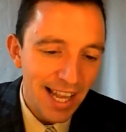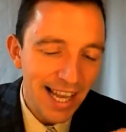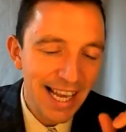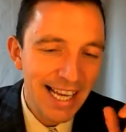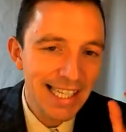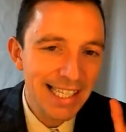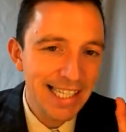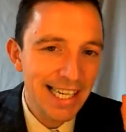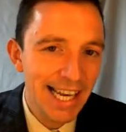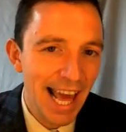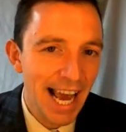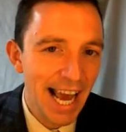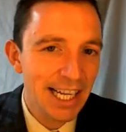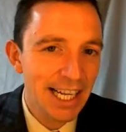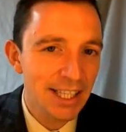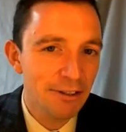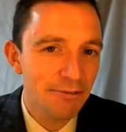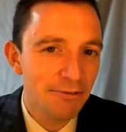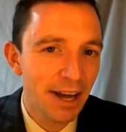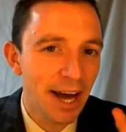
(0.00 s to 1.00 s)
is
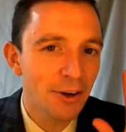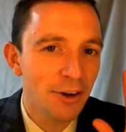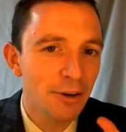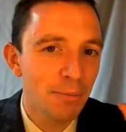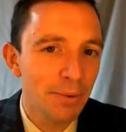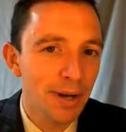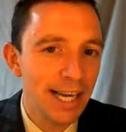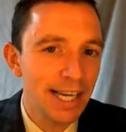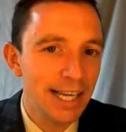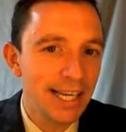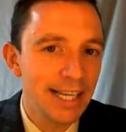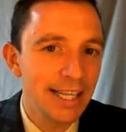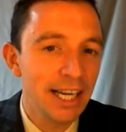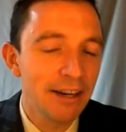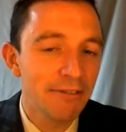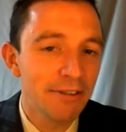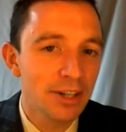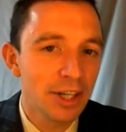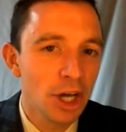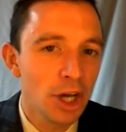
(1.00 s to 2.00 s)
negative and completely
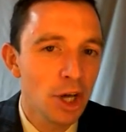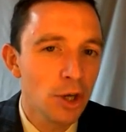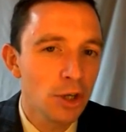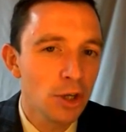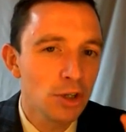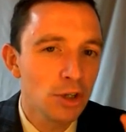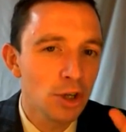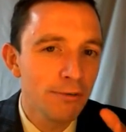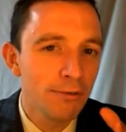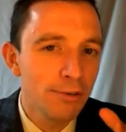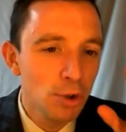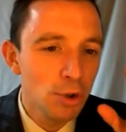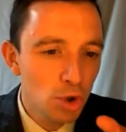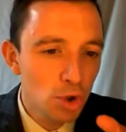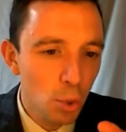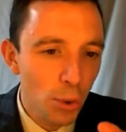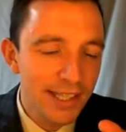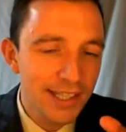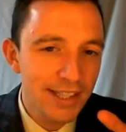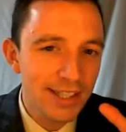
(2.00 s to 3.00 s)
different. So if you
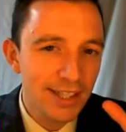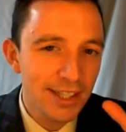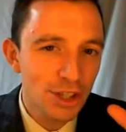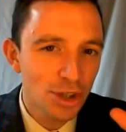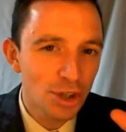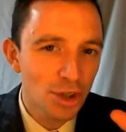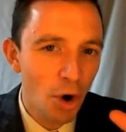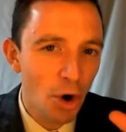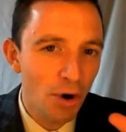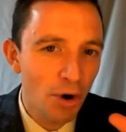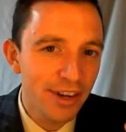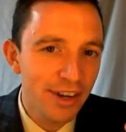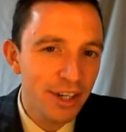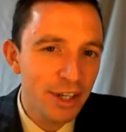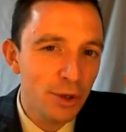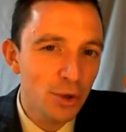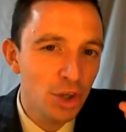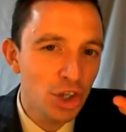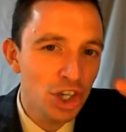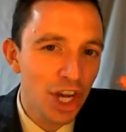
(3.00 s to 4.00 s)
twist the story,
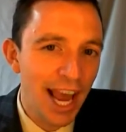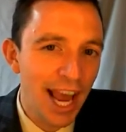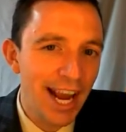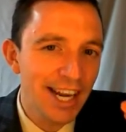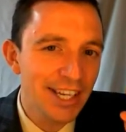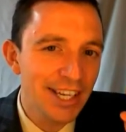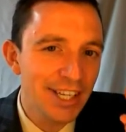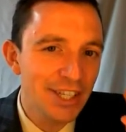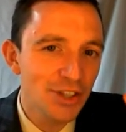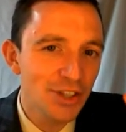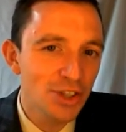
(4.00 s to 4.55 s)
you change the